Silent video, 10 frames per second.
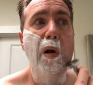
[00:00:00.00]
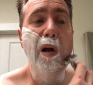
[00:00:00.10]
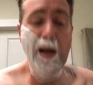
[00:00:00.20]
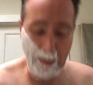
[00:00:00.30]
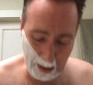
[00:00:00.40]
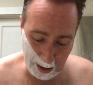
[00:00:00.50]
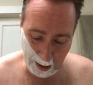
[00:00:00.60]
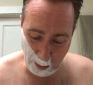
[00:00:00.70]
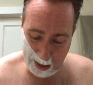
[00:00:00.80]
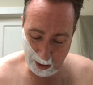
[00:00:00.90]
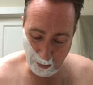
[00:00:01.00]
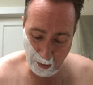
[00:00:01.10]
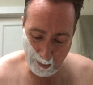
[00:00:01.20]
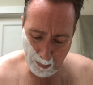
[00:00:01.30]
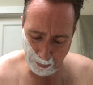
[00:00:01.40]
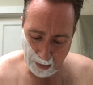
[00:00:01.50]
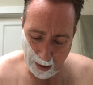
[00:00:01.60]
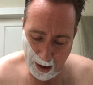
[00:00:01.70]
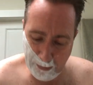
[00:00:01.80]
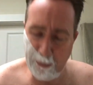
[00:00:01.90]
Yeah, that's an aggressive,
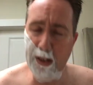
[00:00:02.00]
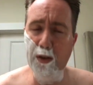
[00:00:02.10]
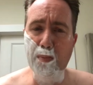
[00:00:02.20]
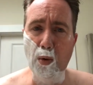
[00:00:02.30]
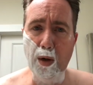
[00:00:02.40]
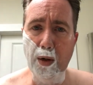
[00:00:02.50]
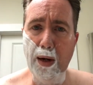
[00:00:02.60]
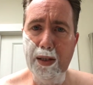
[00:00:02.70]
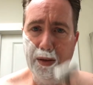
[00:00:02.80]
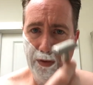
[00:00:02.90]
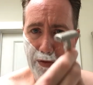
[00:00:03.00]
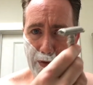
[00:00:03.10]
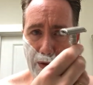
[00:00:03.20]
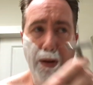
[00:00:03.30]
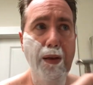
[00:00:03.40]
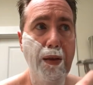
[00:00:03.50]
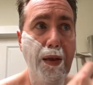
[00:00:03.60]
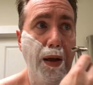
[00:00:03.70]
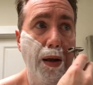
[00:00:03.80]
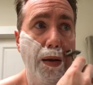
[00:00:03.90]
that feels more aggressive
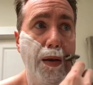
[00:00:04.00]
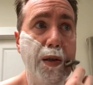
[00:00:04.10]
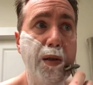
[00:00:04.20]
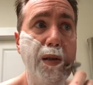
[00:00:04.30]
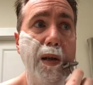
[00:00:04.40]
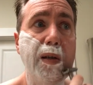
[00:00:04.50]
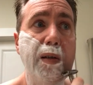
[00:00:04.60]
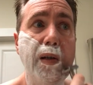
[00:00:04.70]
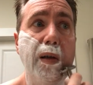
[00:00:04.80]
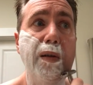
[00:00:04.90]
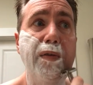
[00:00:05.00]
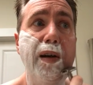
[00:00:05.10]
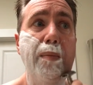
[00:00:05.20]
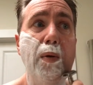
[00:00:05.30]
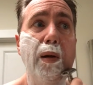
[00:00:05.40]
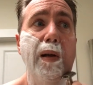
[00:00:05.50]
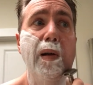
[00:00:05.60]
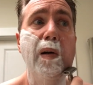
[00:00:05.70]
than the six on the Fat Boy.